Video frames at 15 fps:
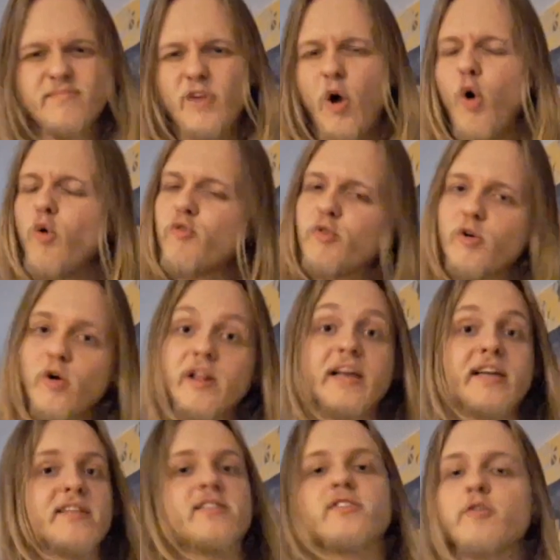Overall, like,
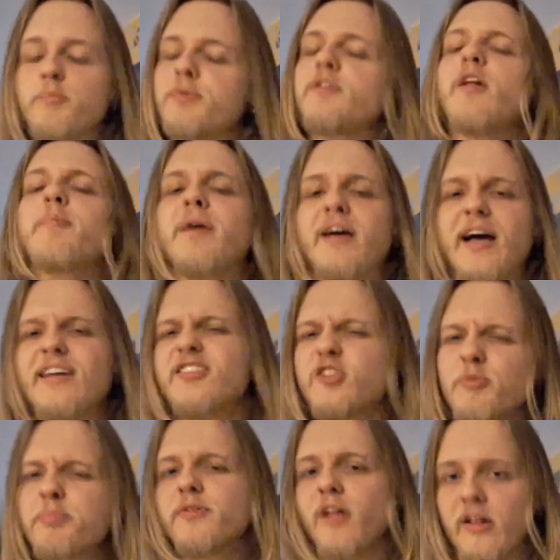I still put on
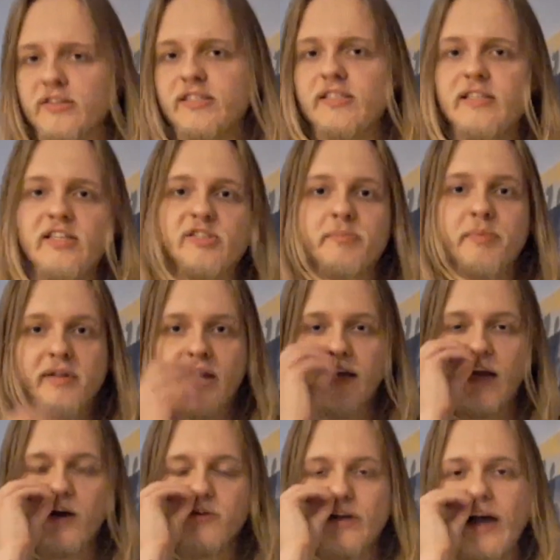CDs, but like
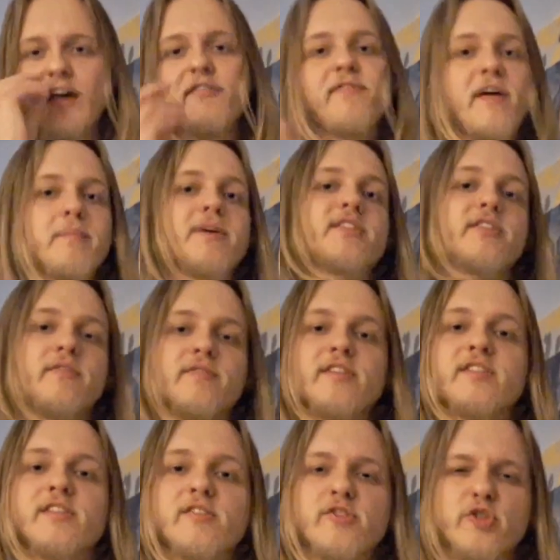I have found myself
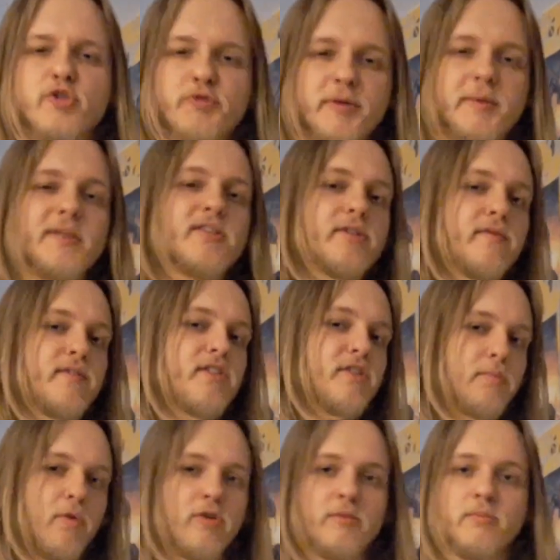listening to streaming services
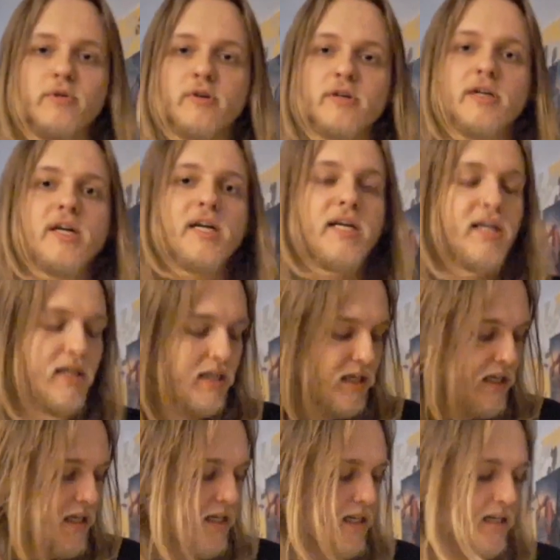more and more.
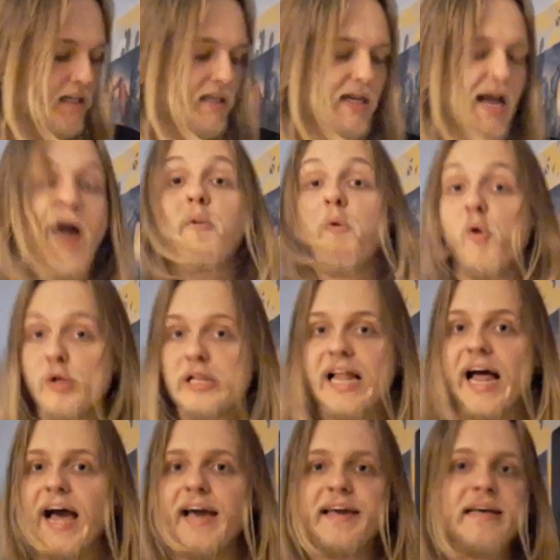I won't
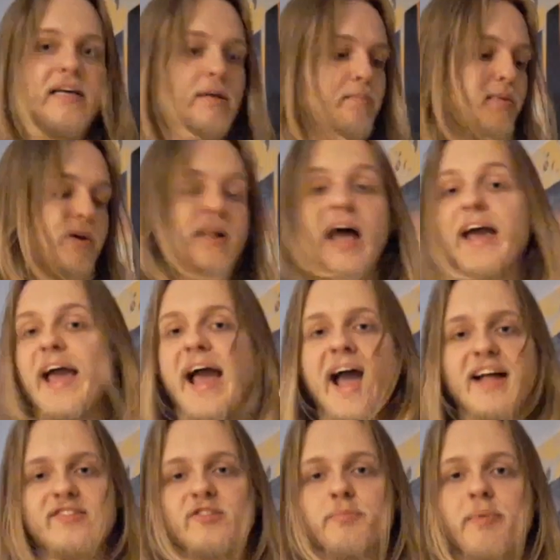lie, but I
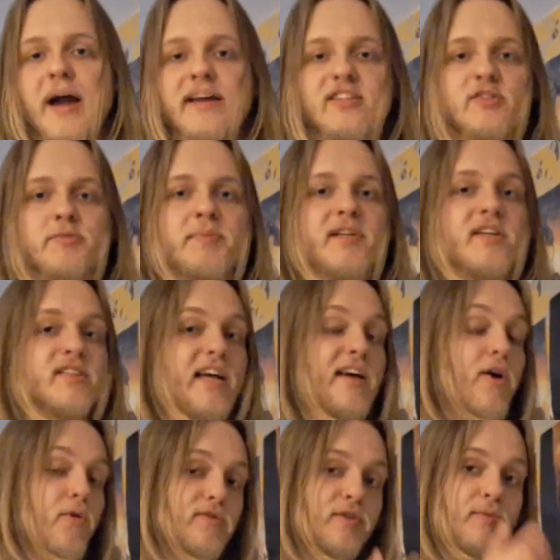had to buy this because I
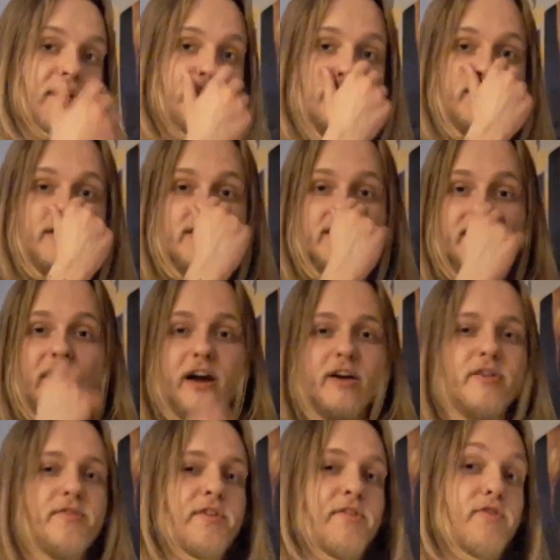own the rest of their
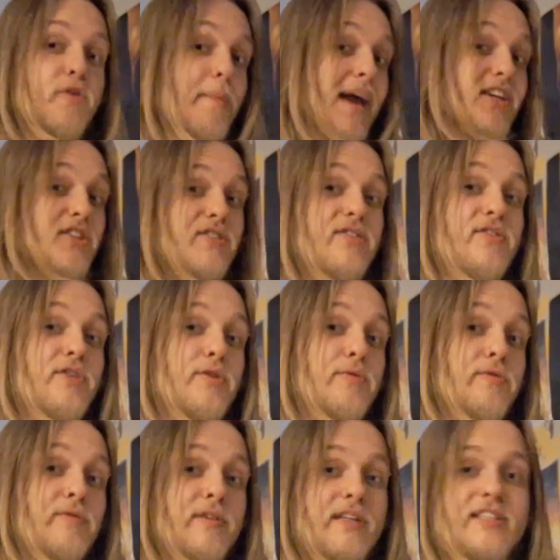discography. From Ashes to
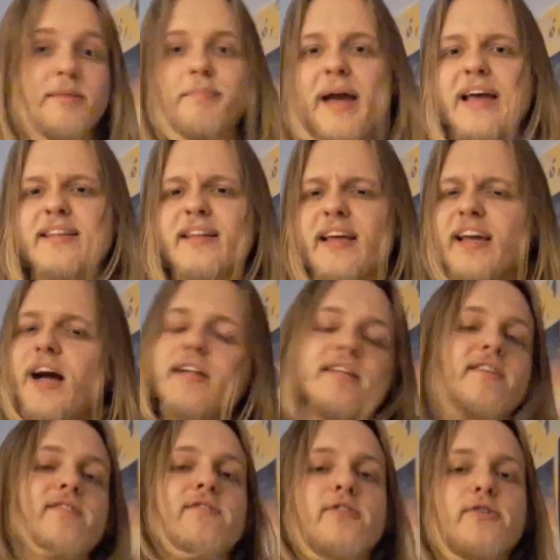New is a band that I got
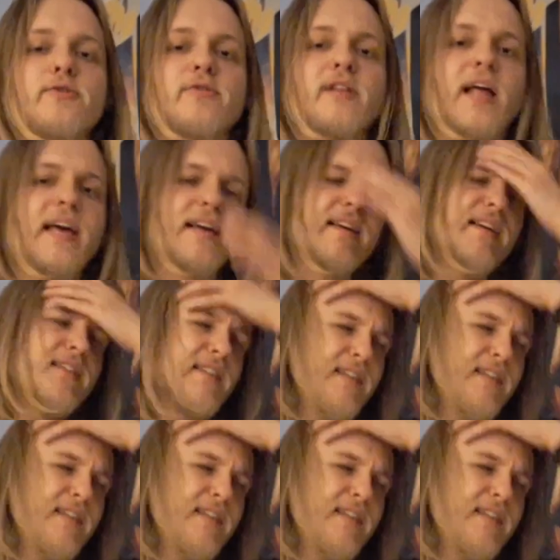into like